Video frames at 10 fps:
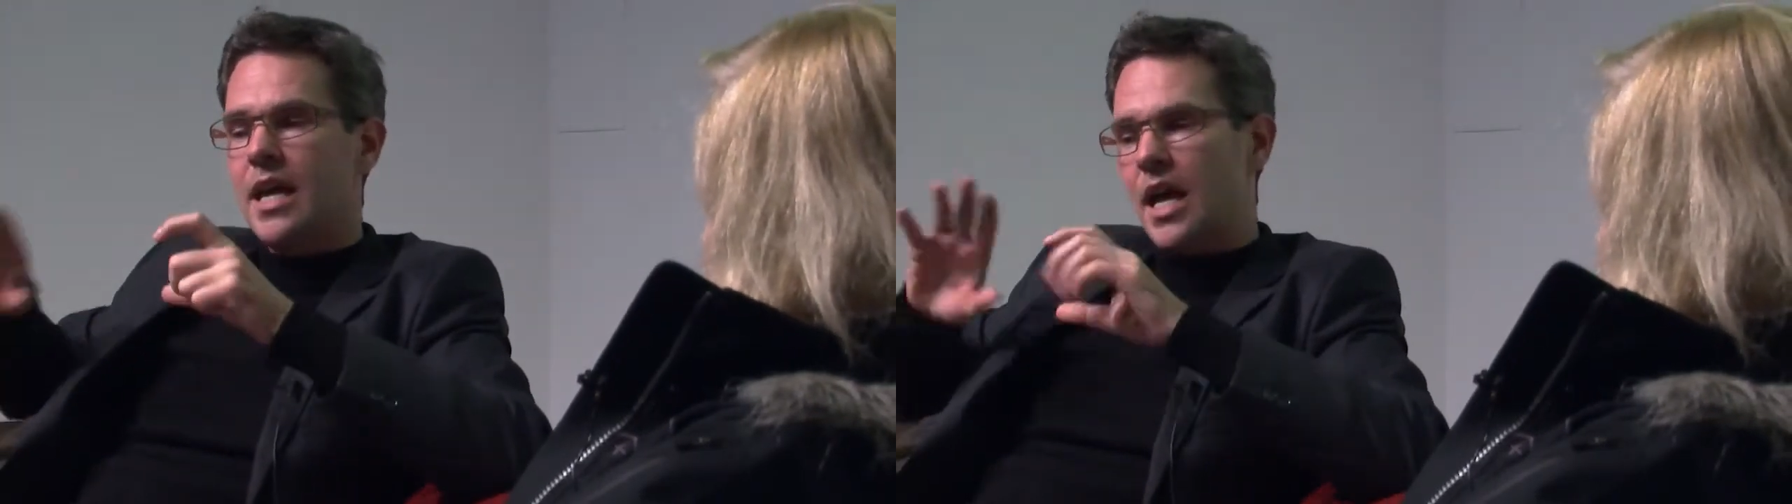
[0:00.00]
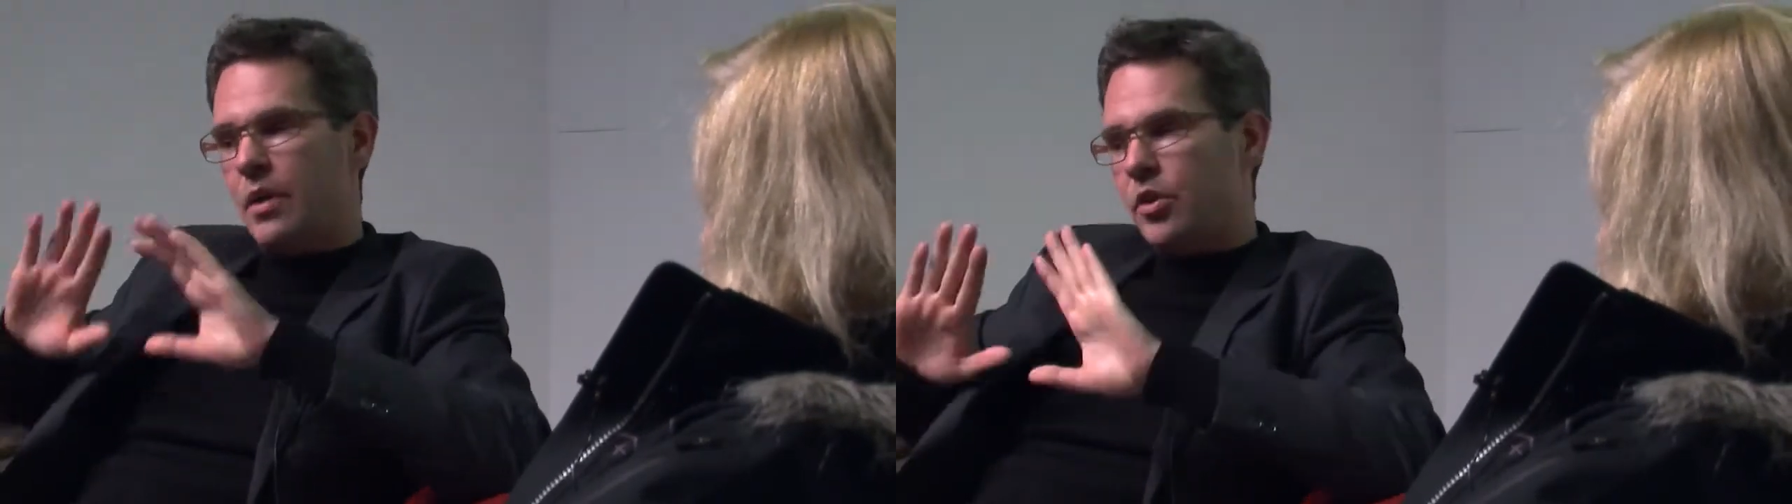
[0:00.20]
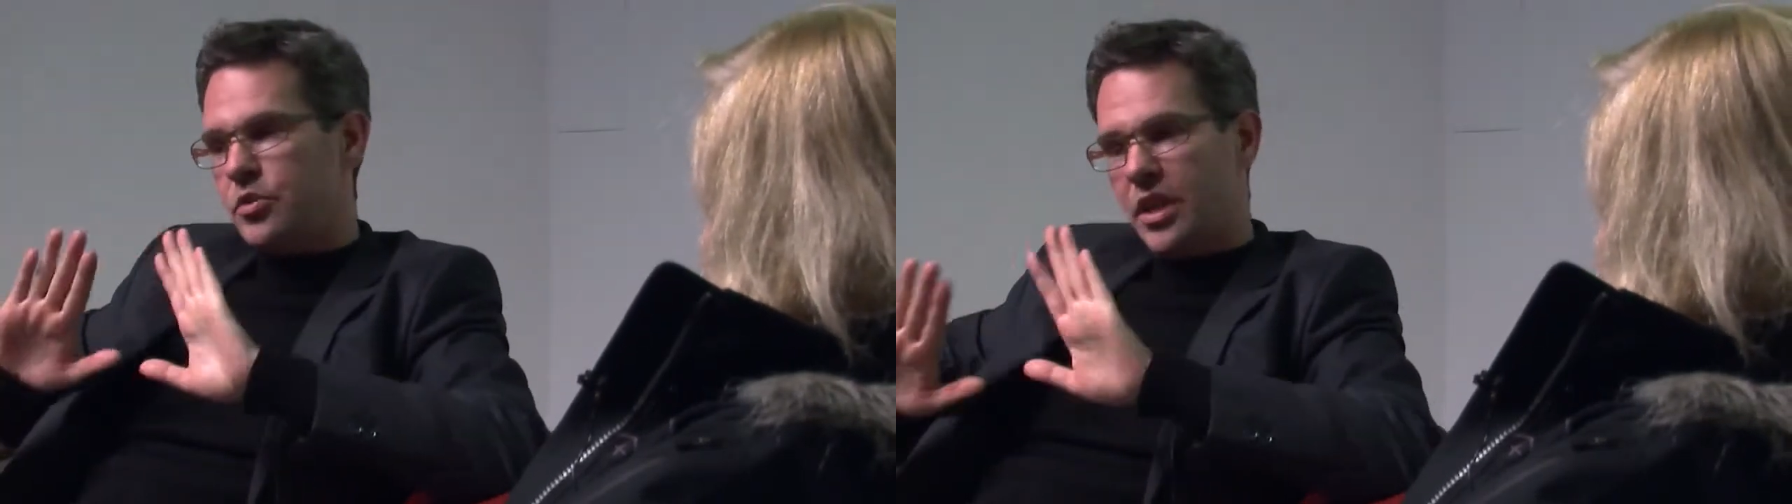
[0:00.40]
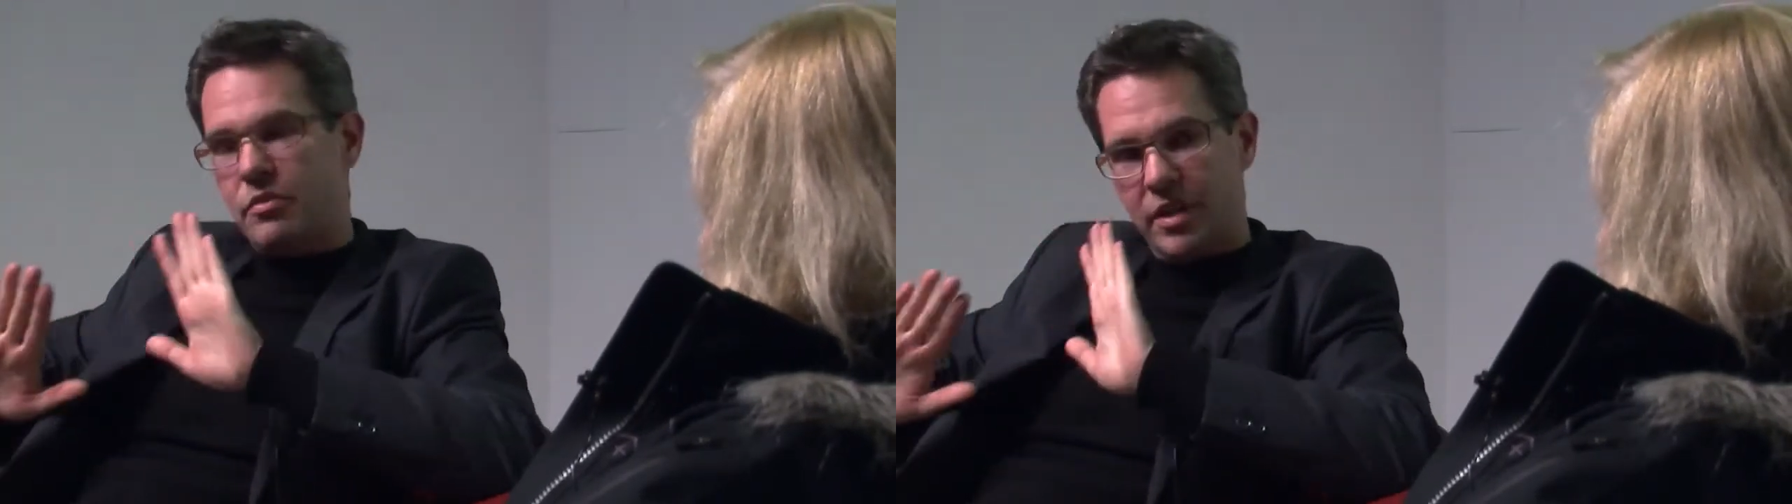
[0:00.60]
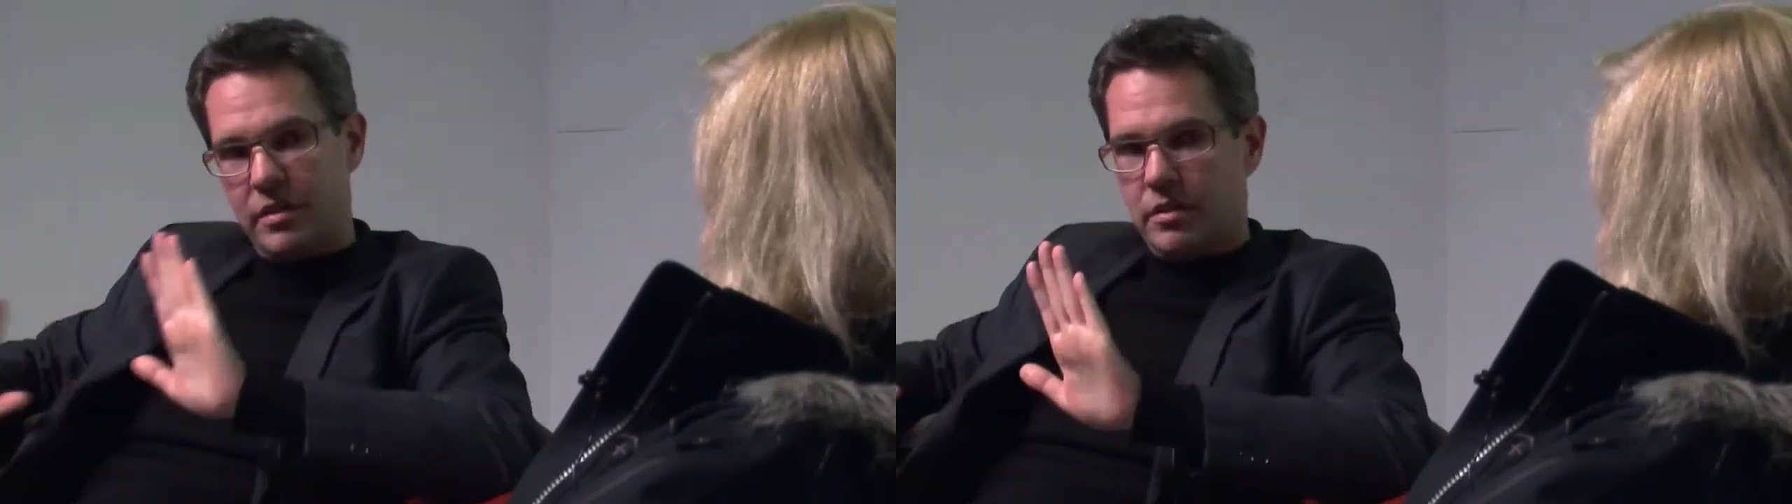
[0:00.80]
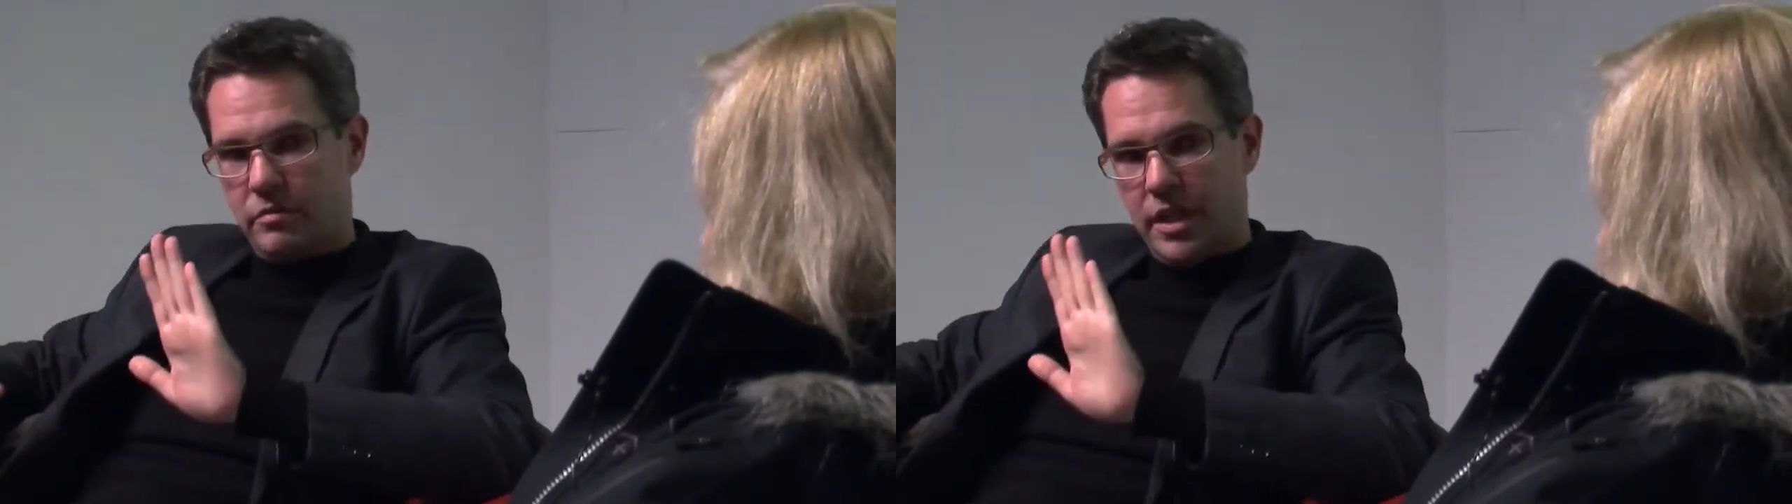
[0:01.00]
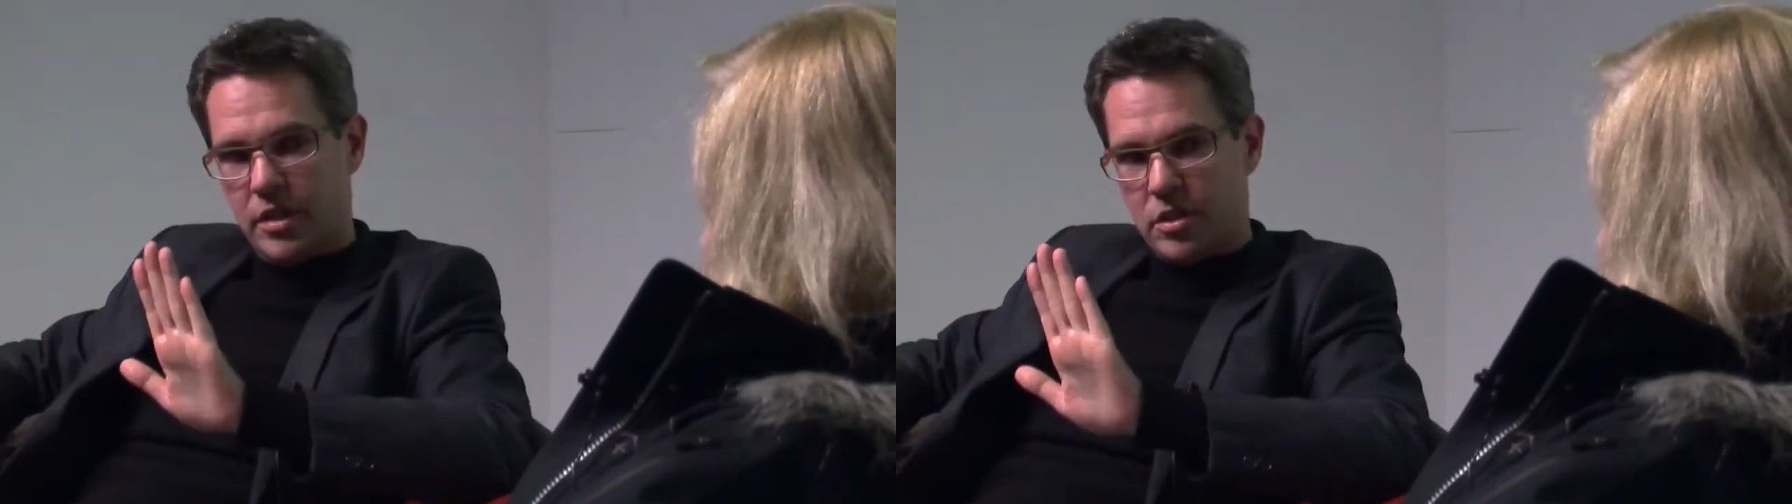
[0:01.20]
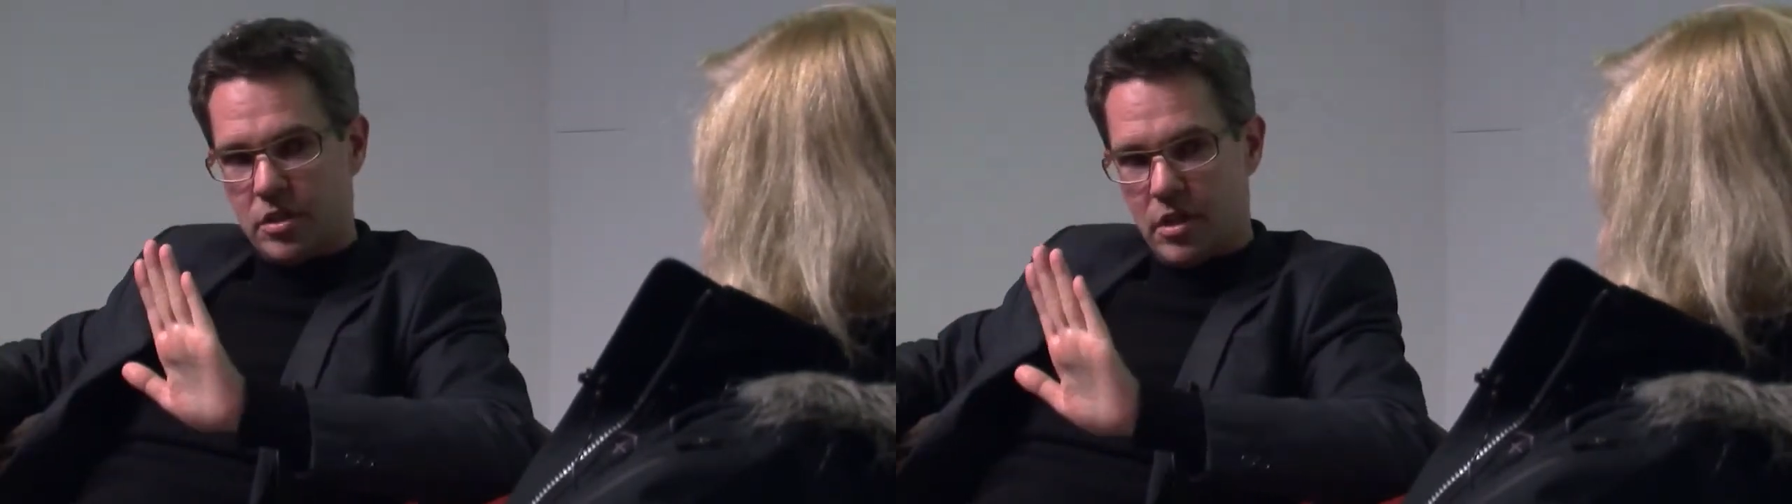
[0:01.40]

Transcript: I want to get rid of the religious